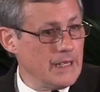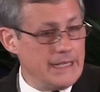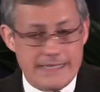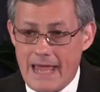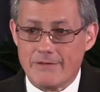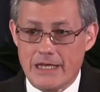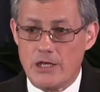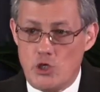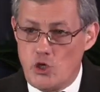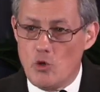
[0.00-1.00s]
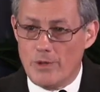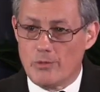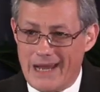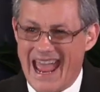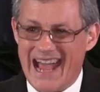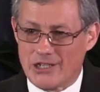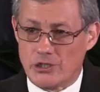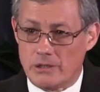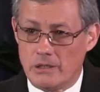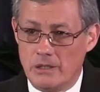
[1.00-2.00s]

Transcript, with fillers: He's having a human reaction